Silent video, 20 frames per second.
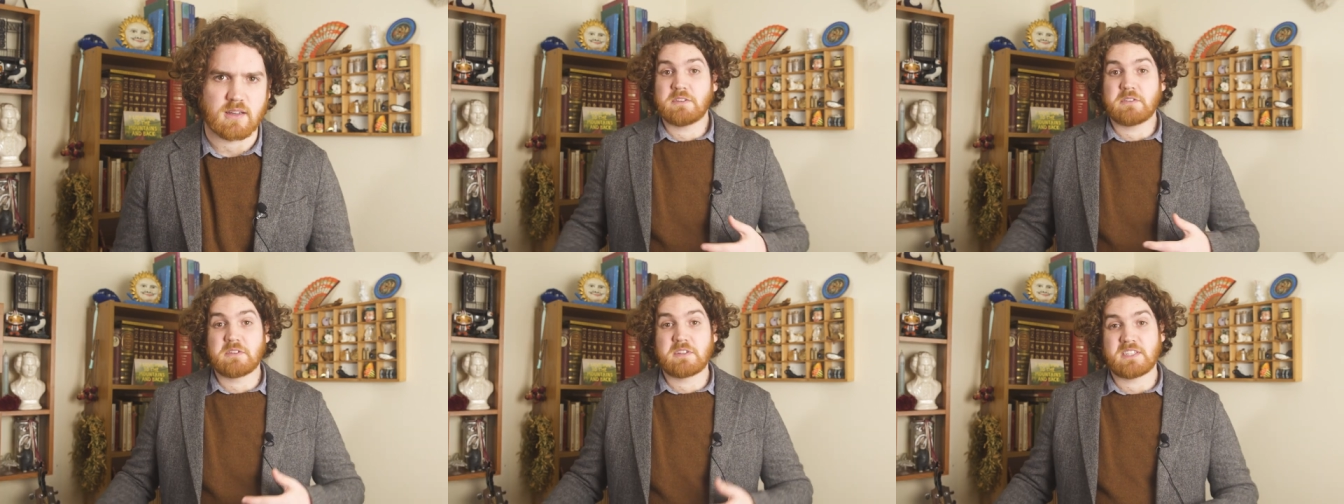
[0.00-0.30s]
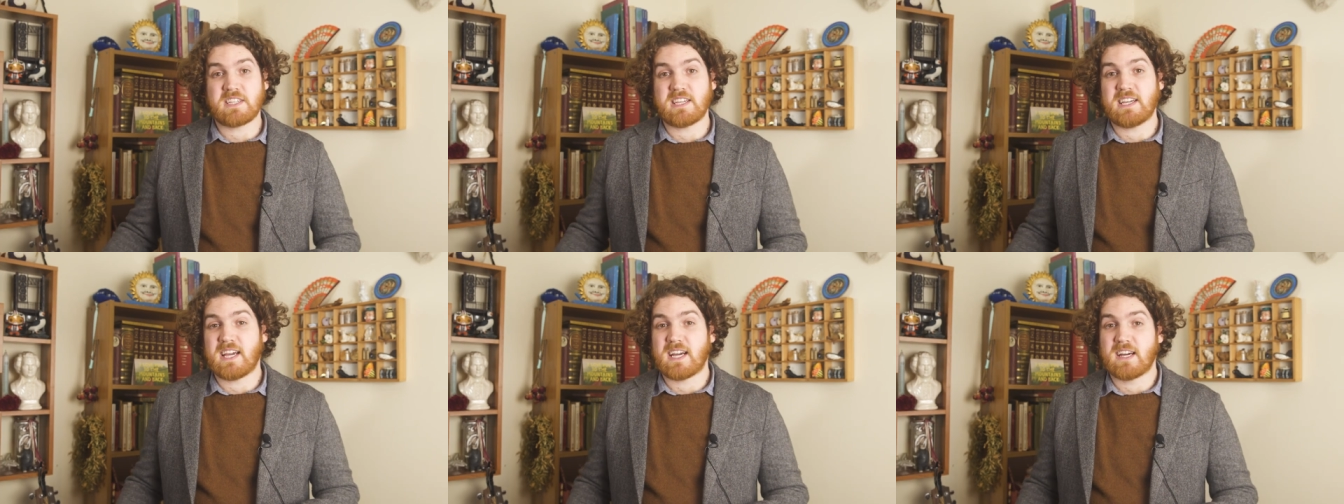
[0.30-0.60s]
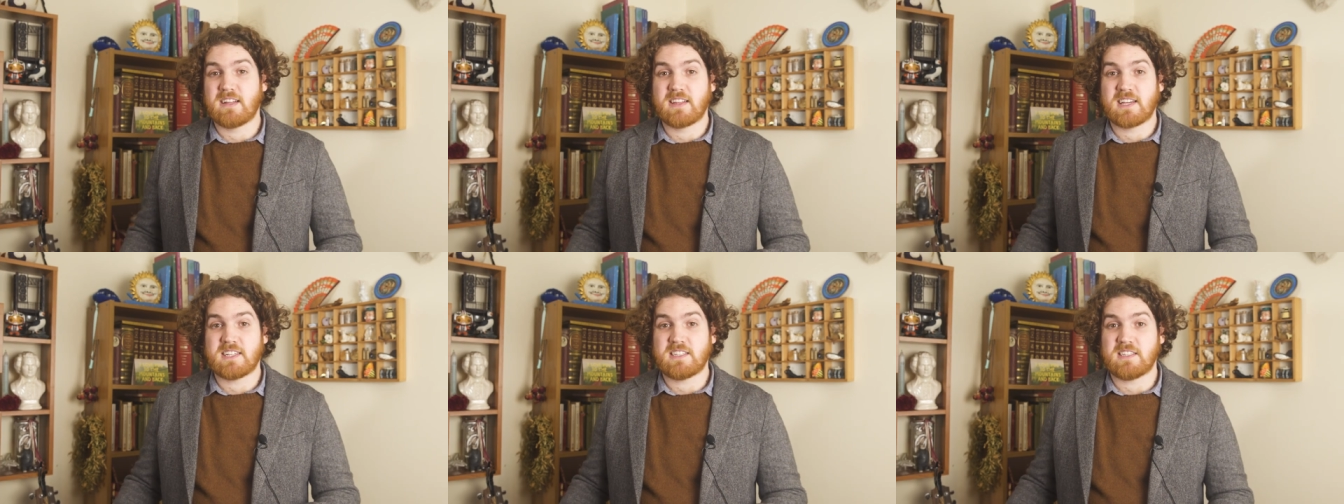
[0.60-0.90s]
You'll see
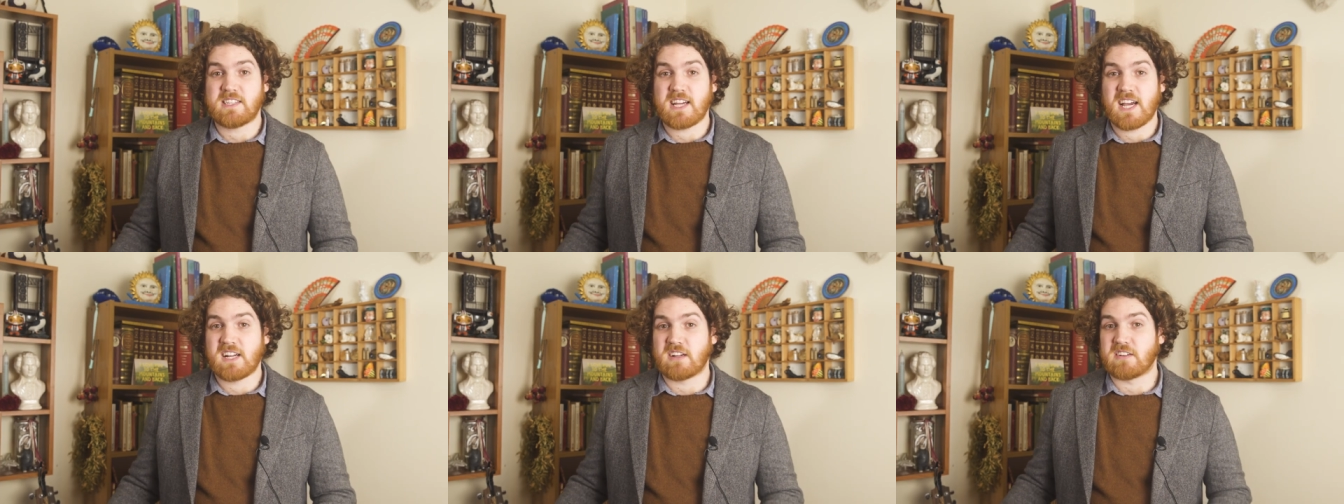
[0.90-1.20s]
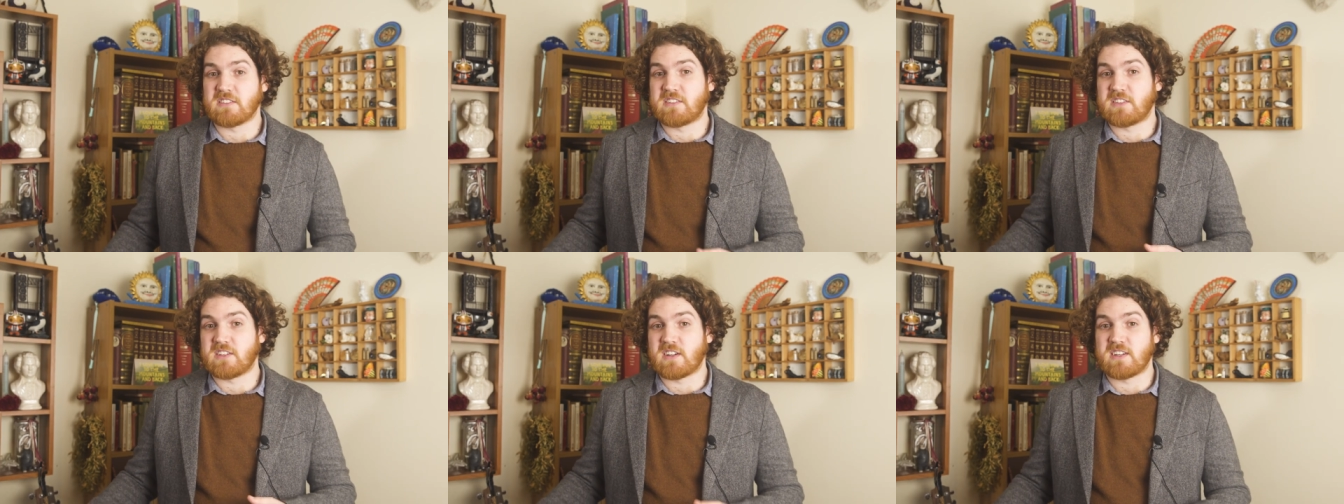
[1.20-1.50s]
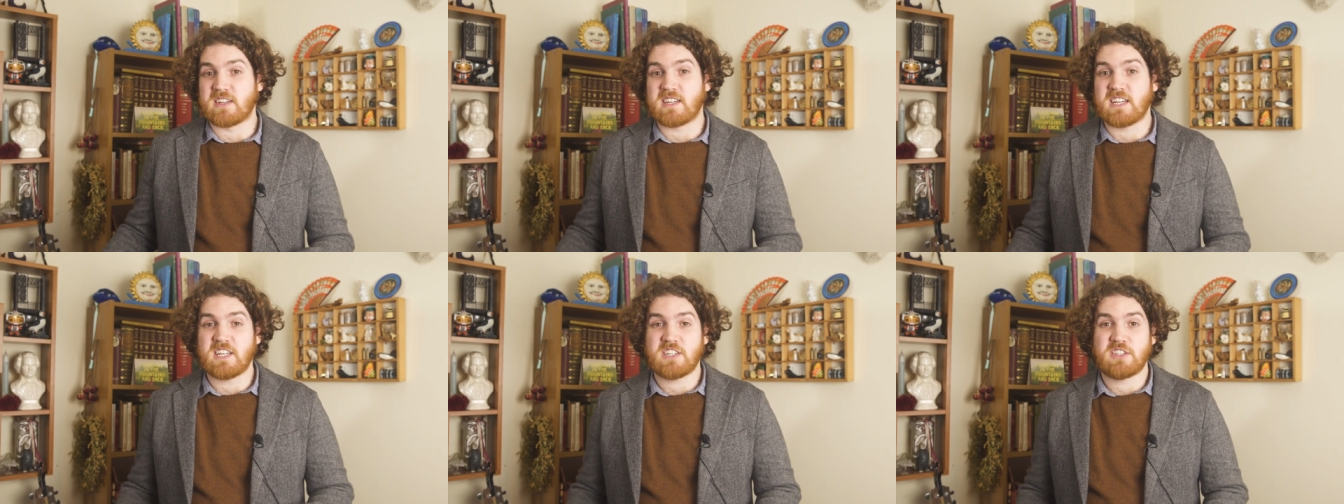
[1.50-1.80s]
how they stand on
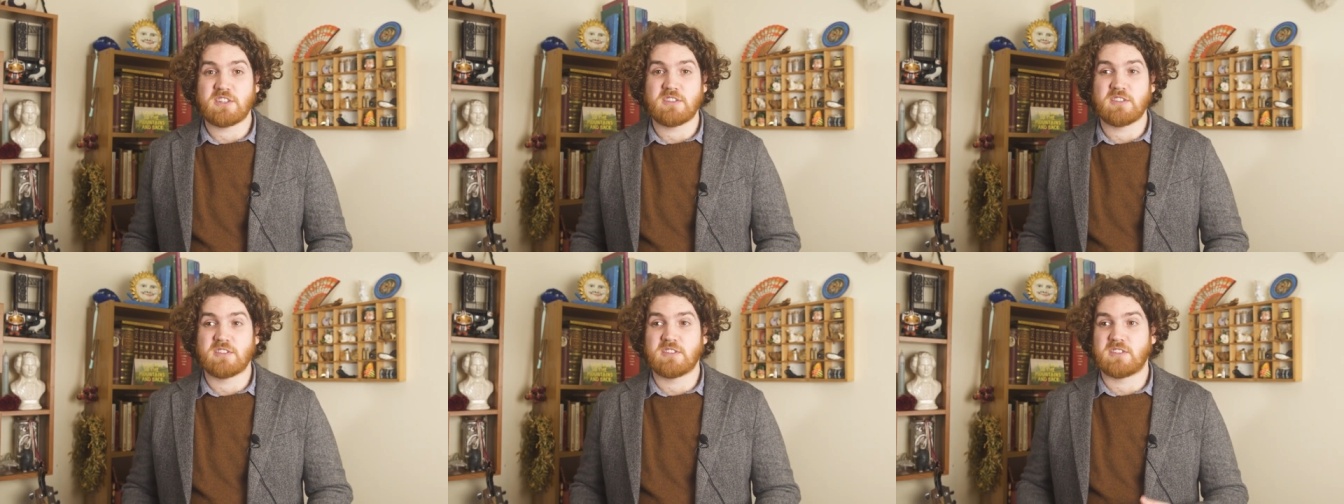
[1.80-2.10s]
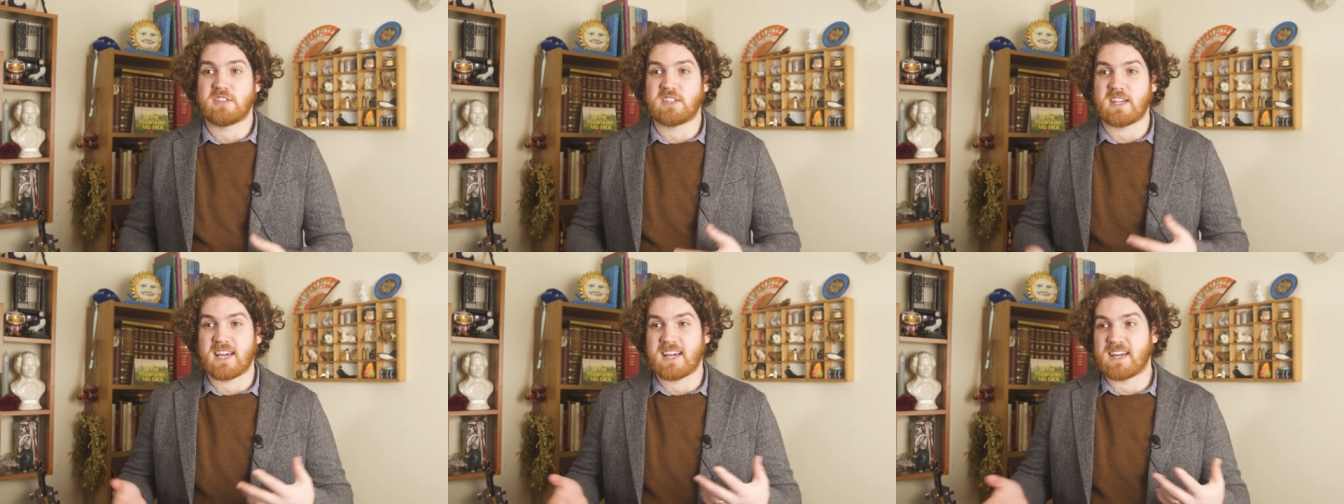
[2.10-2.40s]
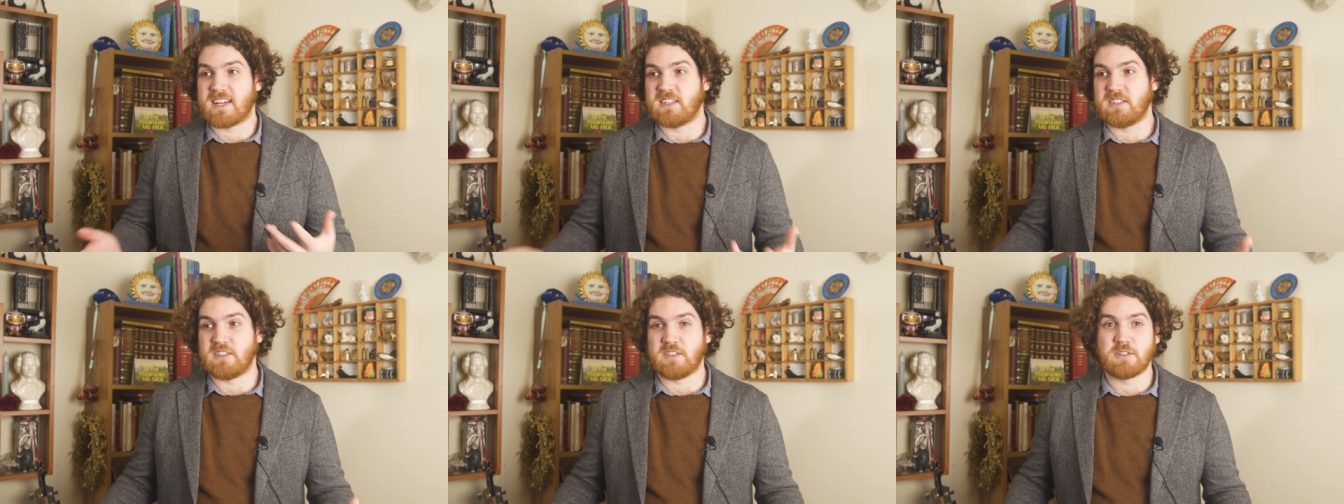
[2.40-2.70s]
certain issues
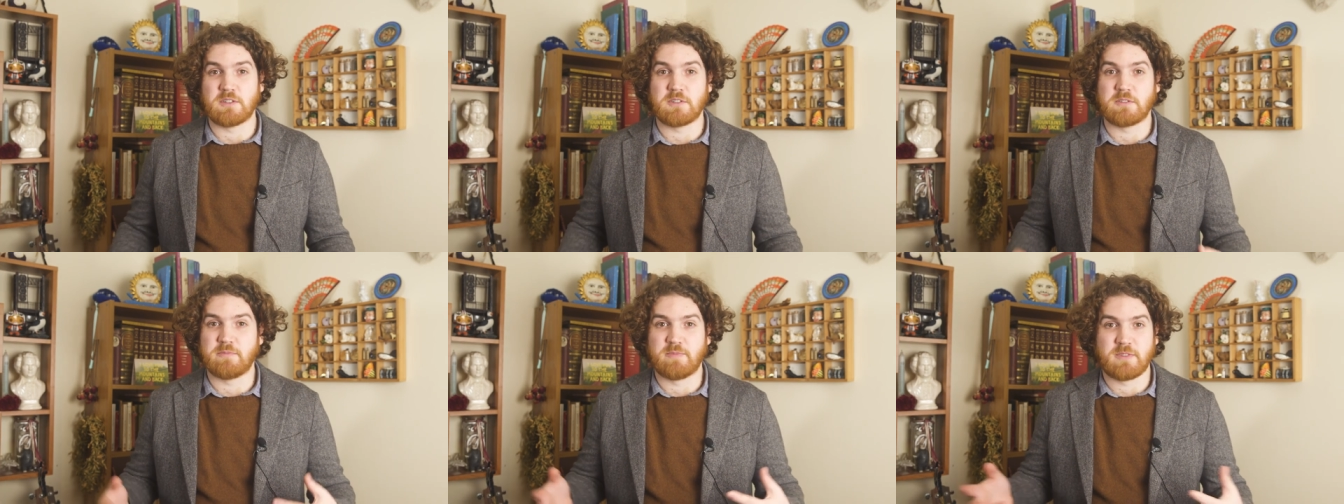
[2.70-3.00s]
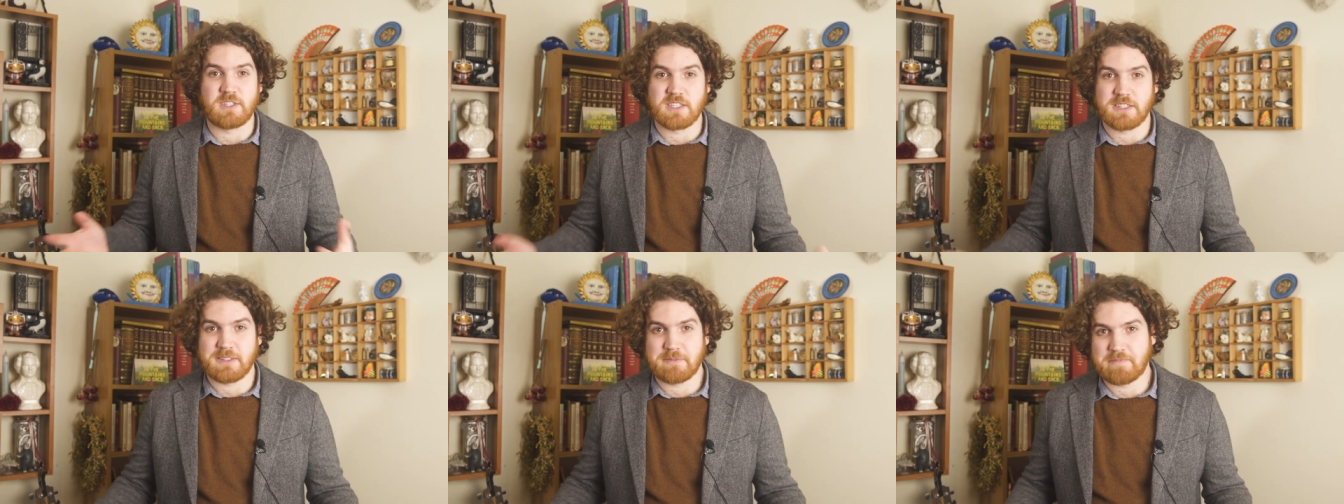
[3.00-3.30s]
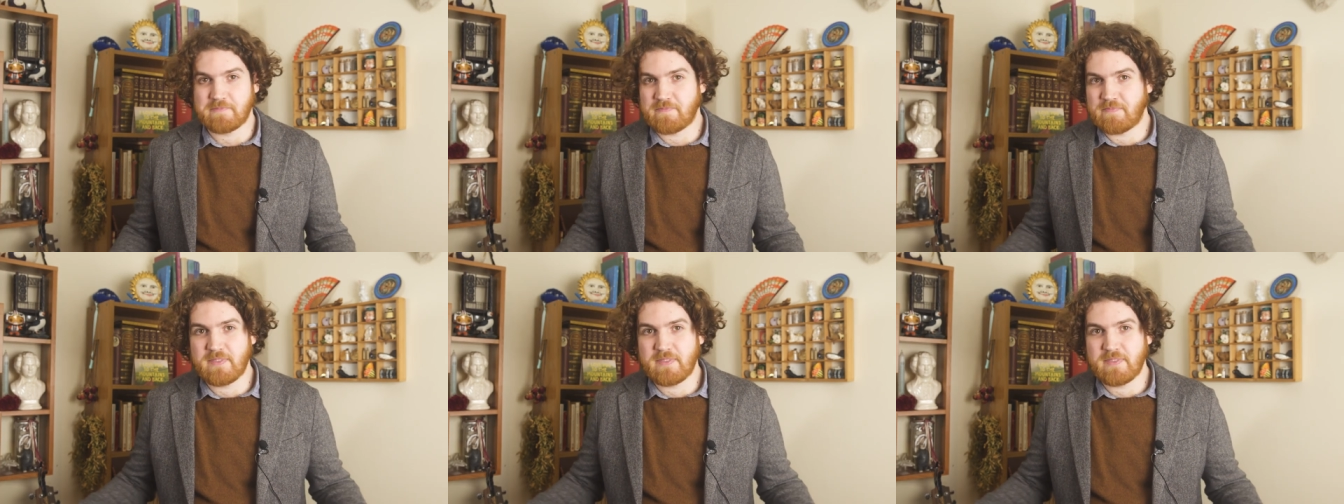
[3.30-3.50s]
and you'll just